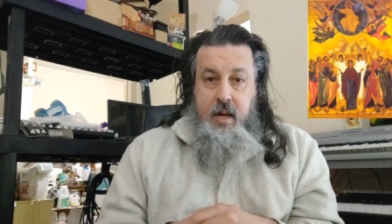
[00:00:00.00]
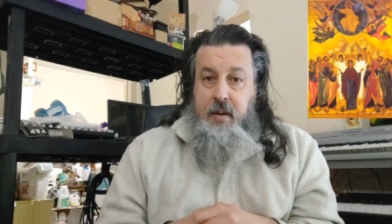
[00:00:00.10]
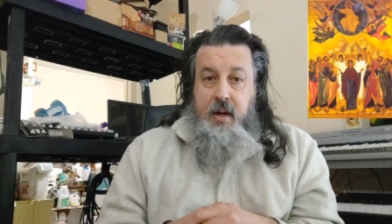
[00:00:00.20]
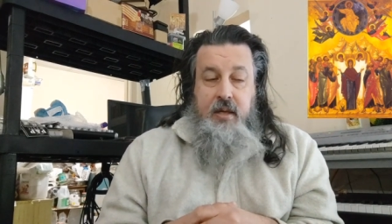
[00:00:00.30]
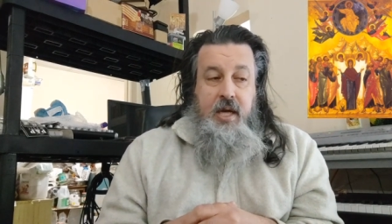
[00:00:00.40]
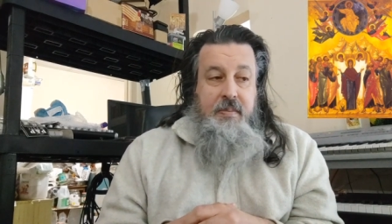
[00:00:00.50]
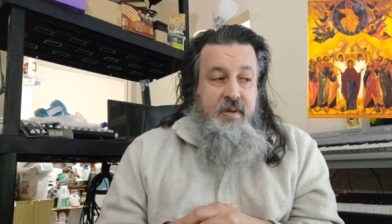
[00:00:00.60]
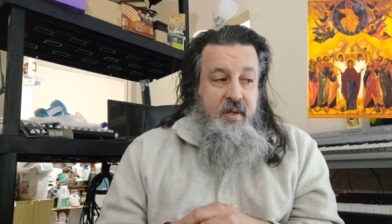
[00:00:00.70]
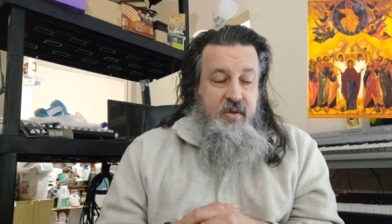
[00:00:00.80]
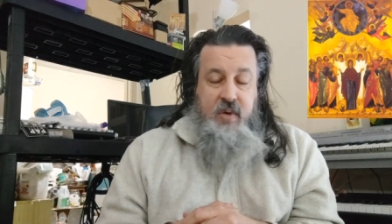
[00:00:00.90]
And a lot of
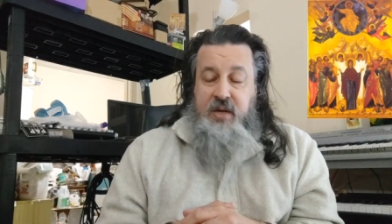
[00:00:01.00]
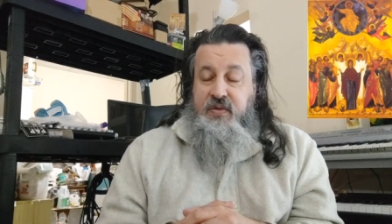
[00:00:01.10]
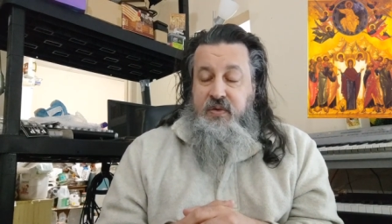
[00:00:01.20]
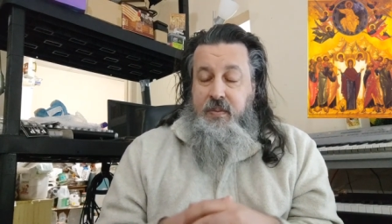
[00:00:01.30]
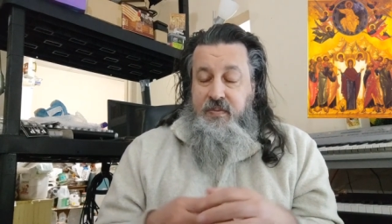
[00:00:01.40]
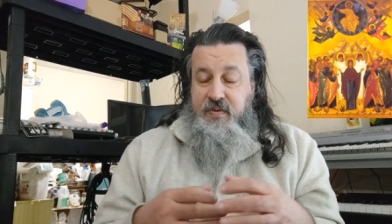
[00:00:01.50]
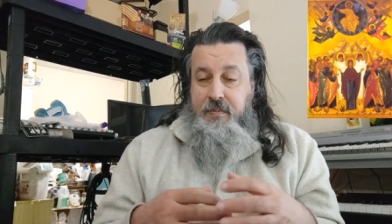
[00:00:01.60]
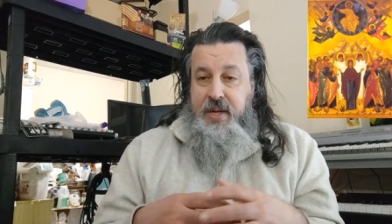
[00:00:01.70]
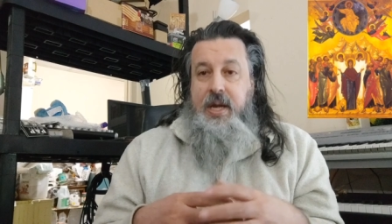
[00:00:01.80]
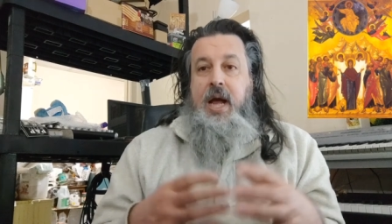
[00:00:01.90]
times the stress from,
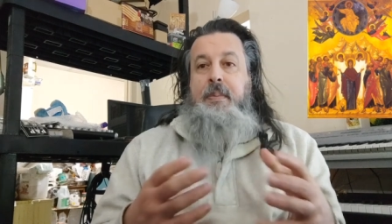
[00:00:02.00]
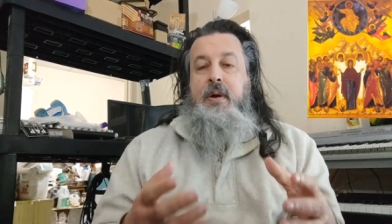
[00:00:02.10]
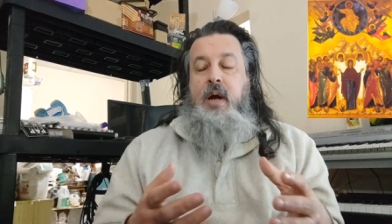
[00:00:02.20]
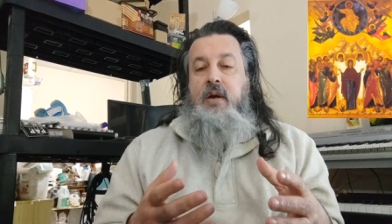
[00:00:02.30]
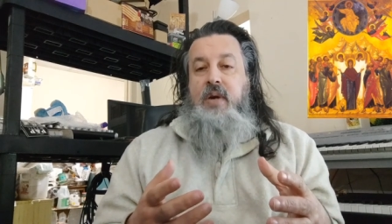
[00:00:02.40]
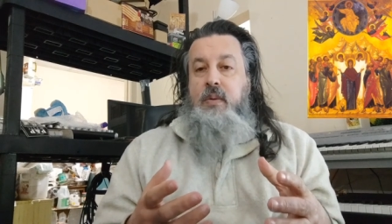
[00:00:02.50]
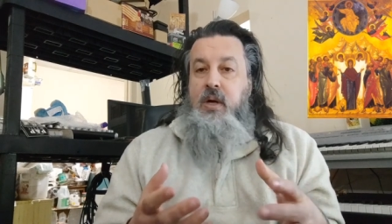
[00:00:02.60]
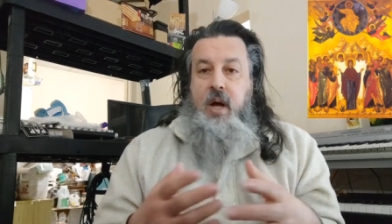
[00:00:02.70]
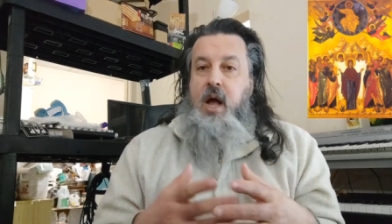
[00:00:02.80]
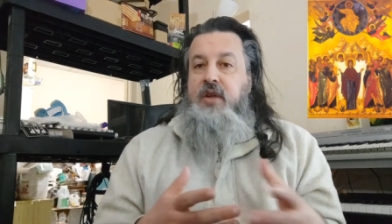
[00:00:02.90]
from being a hypochondriac
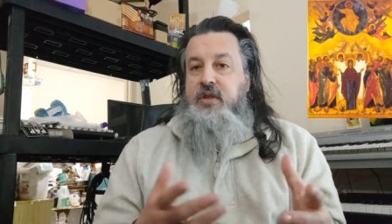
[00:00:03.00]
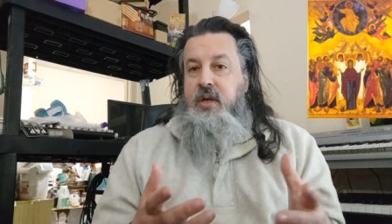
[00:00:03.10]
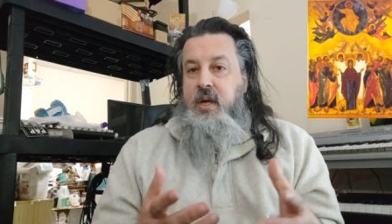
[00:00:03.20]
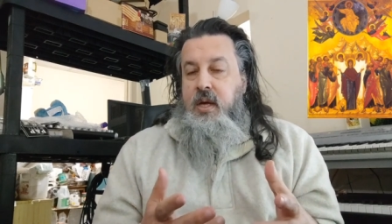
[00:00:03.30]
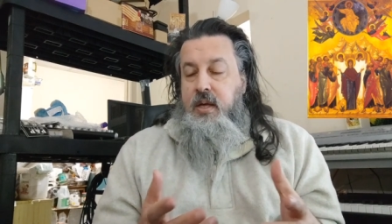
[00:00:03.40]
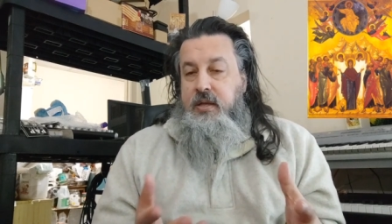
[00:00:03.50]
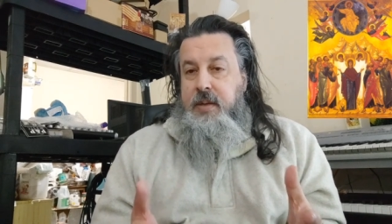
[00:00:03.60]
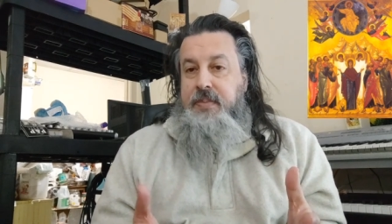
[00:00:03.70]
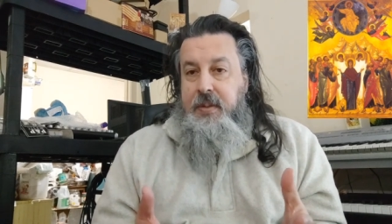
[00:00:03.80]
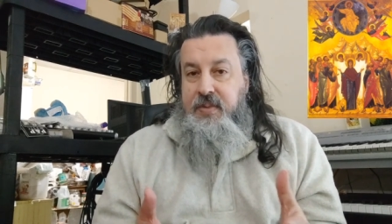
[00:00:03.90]
will cause
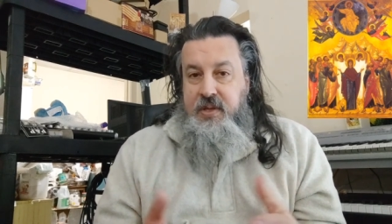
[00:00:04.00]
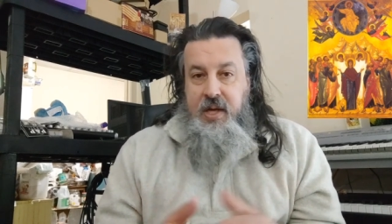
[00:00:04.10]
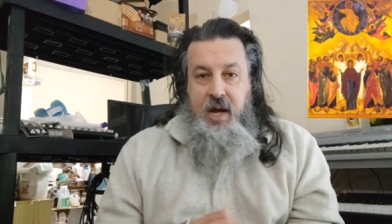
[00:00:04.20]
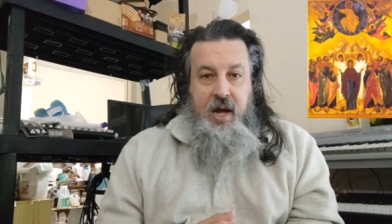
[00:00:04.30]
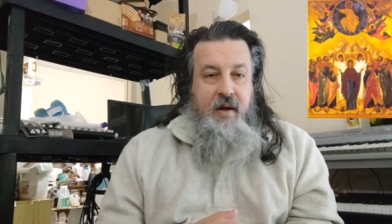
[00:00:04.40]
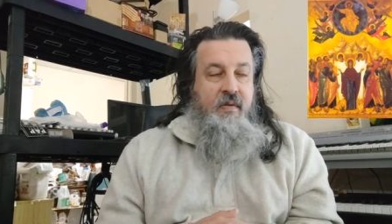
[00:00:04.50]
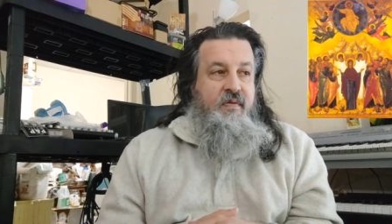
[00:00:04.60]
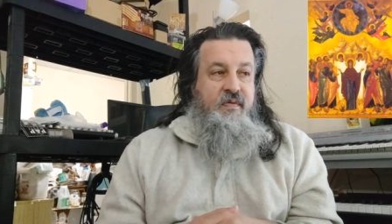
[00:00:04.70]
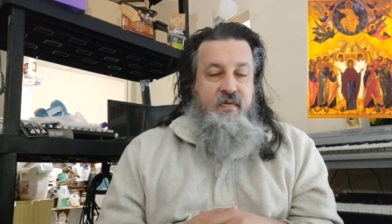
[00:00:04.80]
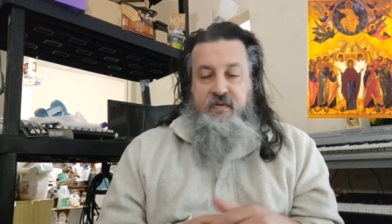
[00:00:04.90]
symptoms
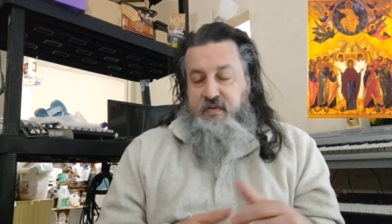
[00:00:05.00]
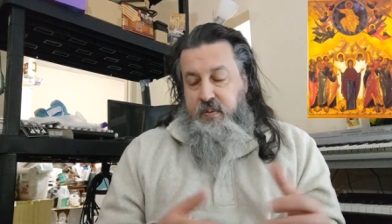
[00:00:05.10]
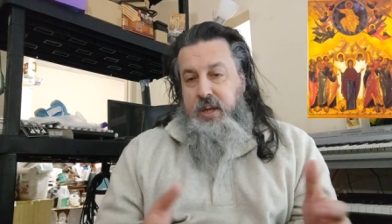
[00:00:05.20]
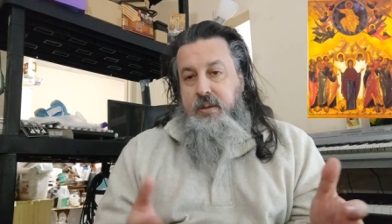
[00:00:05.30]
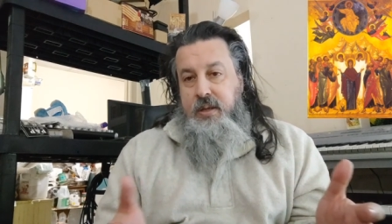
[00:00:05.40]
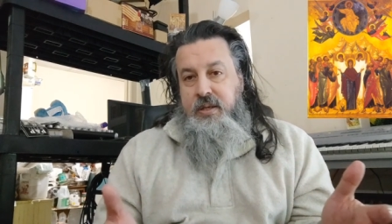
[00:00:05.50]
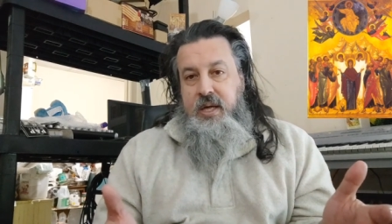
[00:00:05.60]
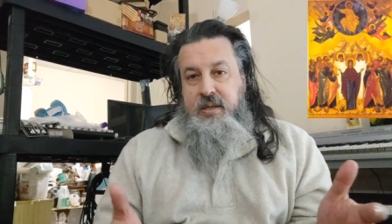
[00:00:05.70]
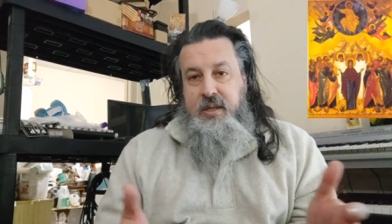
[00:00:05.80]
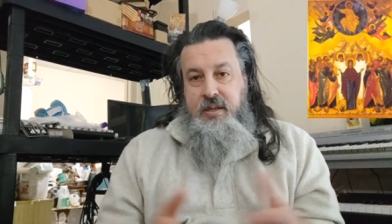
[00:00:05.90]
of real
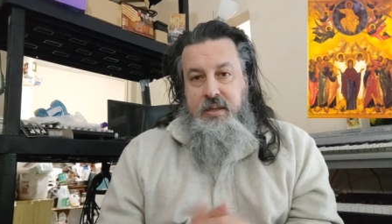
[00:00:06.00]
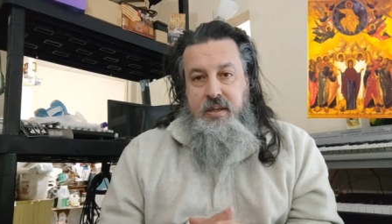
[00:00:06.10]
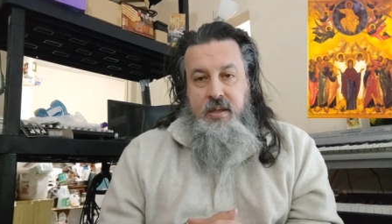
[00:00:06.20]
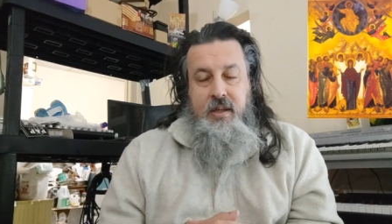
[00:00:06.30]
diseases.